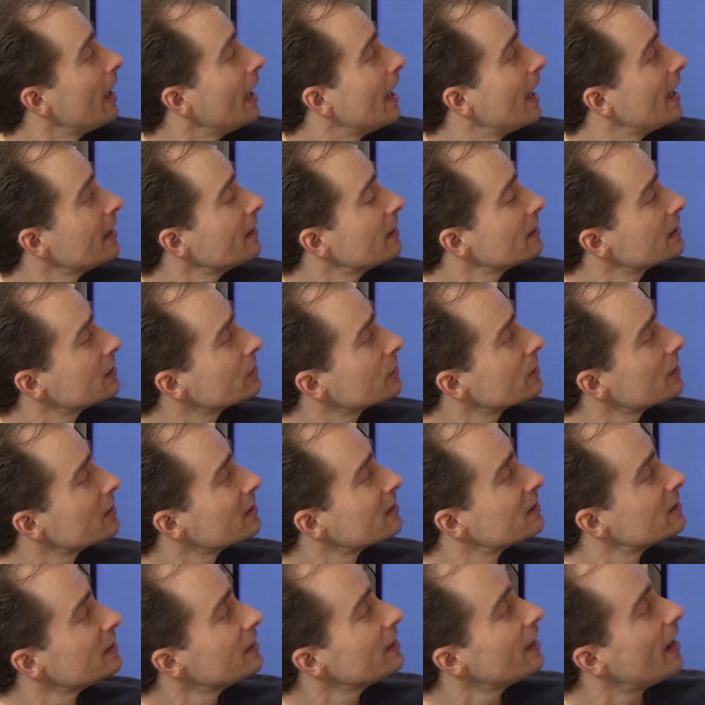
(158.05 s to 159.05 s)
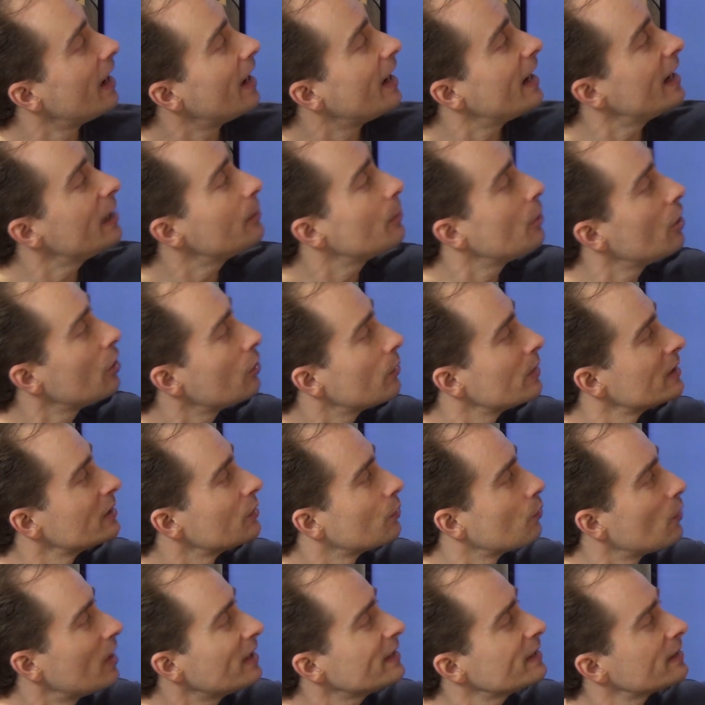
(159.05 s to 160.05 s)
And as you can see, I am already
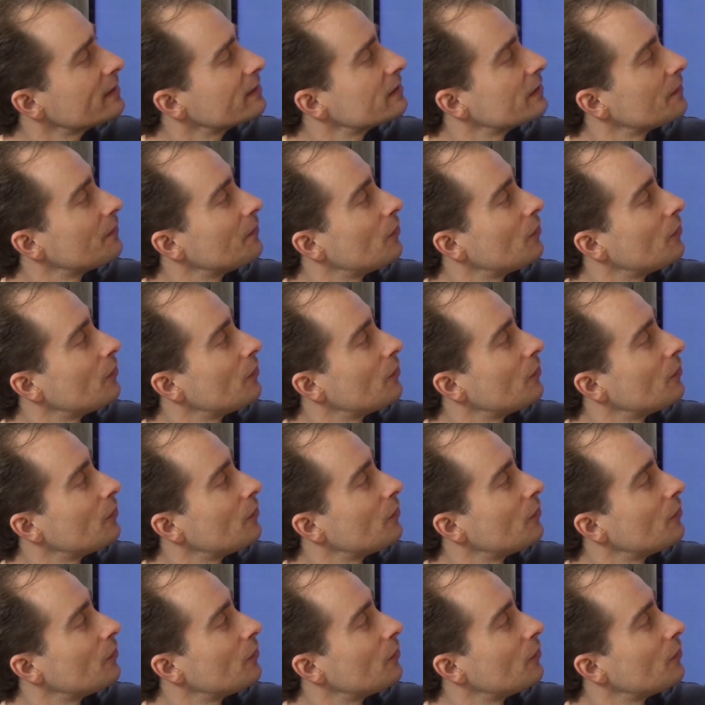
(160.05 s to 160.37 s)
running the